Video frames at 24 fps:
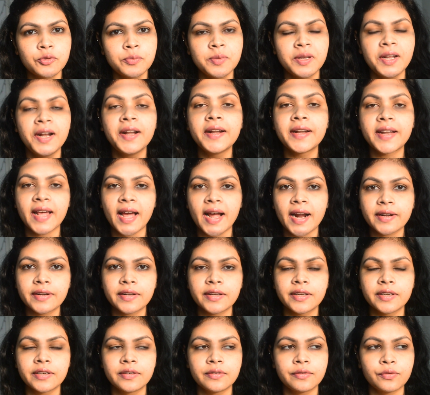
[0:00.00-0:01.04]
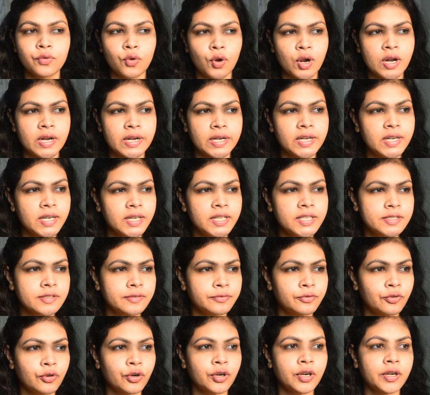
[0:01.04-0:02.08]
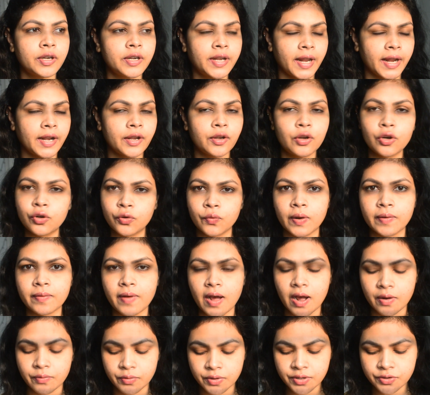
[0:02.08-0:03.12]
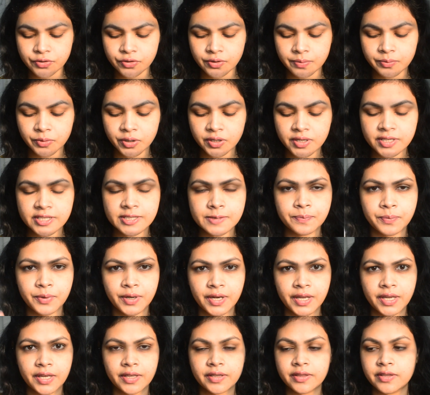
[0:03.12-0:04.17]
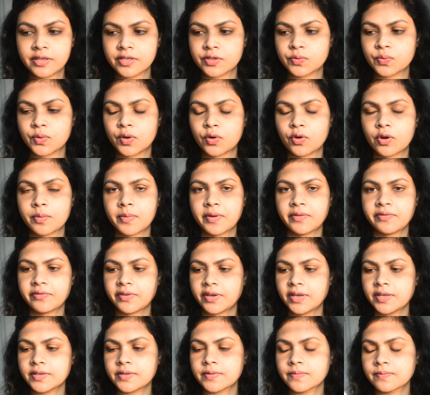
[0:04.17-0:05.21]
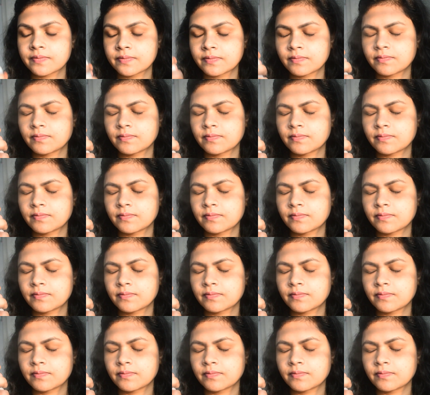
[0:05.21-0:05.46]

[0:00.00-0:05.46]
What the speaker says: to be intact in at least for 10 to 12 hours. So I'm gonna spray this one on my face